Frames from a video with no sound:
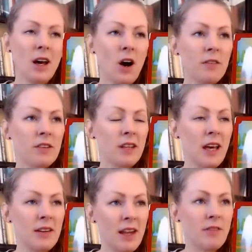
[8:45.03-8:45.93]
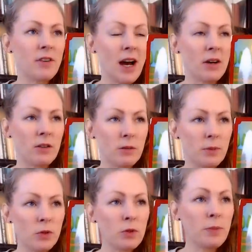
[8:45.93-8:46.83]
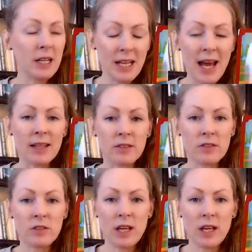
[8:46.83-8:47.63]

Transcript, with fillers: obviously, never out of the blue, but it ends.